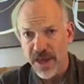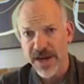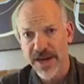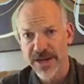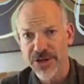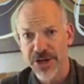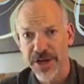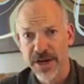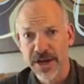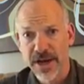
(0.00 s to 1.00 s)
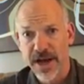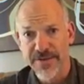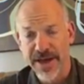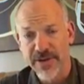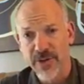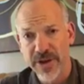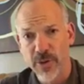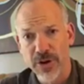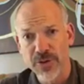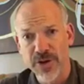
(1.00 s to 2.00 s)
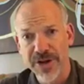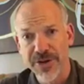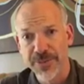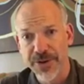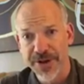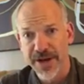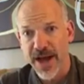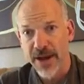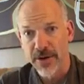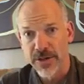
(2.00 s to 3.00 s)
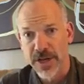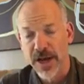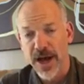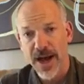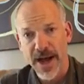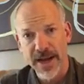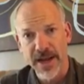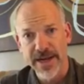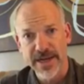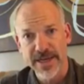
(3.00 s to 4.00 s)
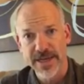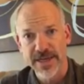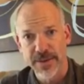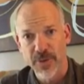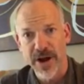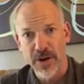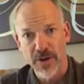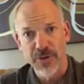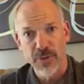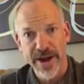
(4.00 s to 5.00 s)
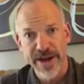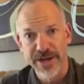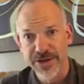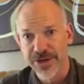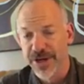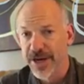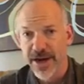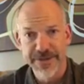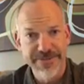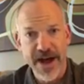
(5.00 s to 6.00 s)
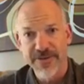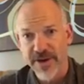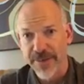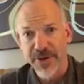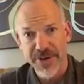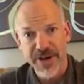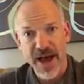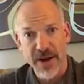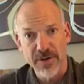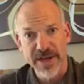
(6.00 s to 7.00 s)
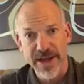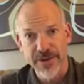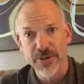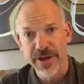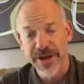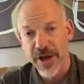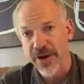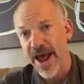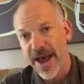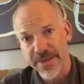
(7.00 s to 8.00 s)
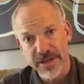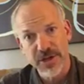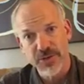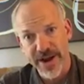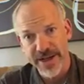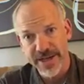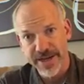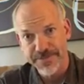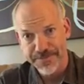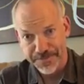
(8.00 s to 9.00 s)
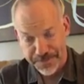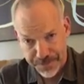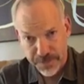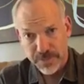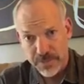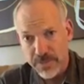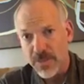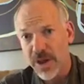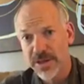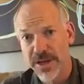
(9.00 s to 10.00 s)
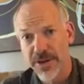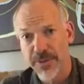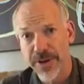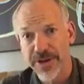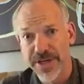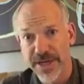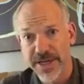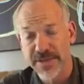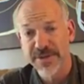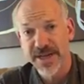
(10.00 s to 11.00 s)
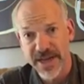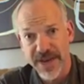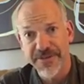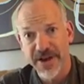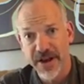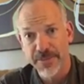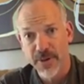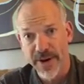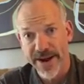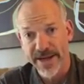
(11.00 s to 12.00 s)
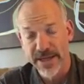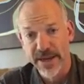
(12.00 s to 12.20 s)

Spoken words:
In addition of that $21 or $22 million, I'd like to see somewhere on the range of $5 or $8 million annually go to Athens Transit, so that we could see some significant upgrades